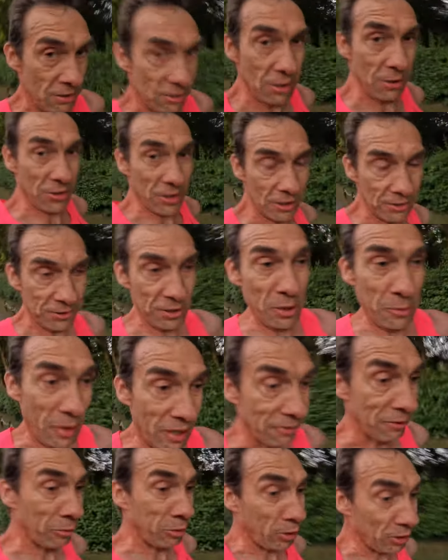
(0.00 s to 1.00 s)
Shoes aren't too
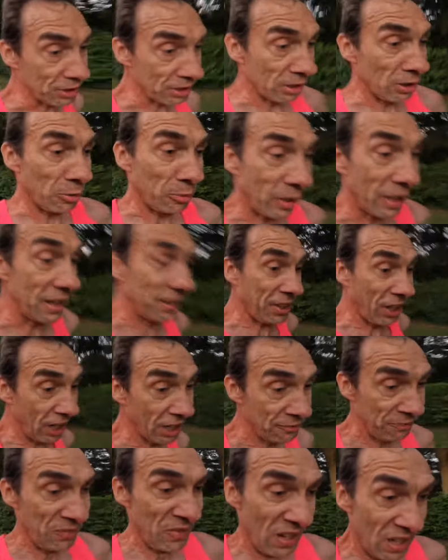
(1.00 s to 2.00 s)
bad for pulling long pace.
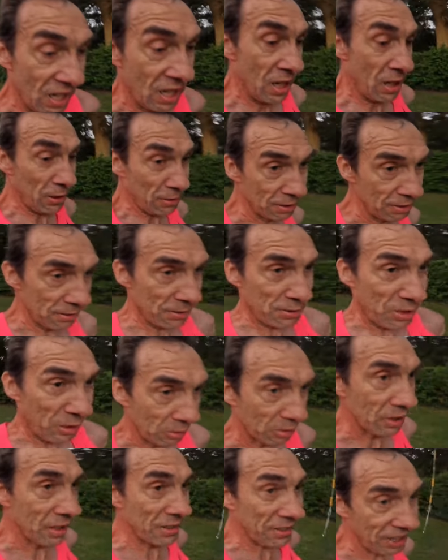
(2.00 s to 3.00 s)
Although the
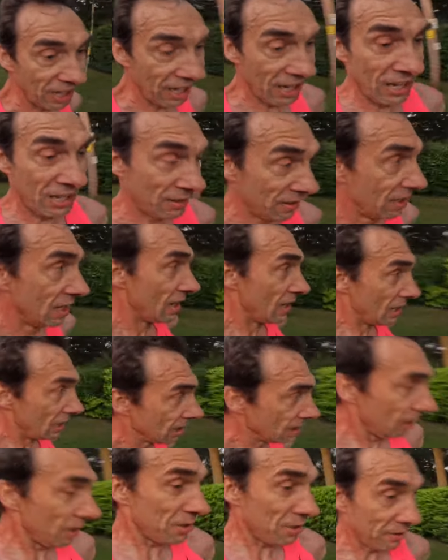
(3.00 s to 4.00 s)
trouble is,
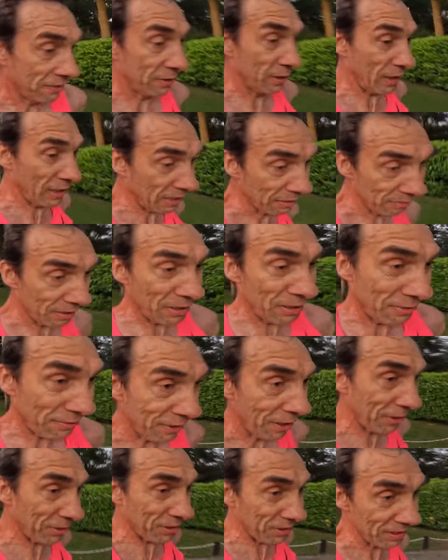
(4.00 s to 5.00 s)
I actually feel like I'm going
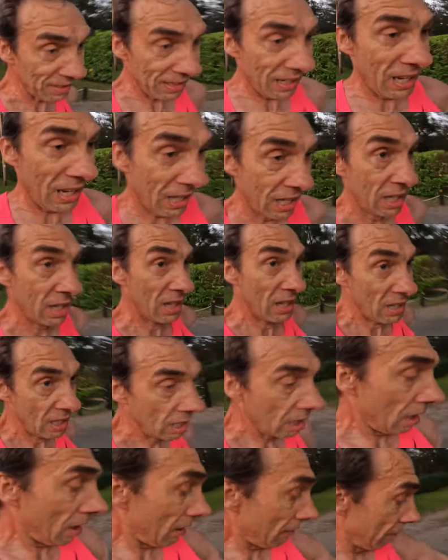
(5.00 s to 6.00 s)
faster than
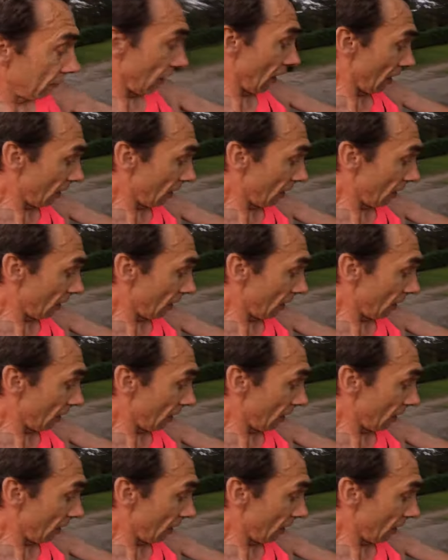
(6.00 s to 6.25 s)
I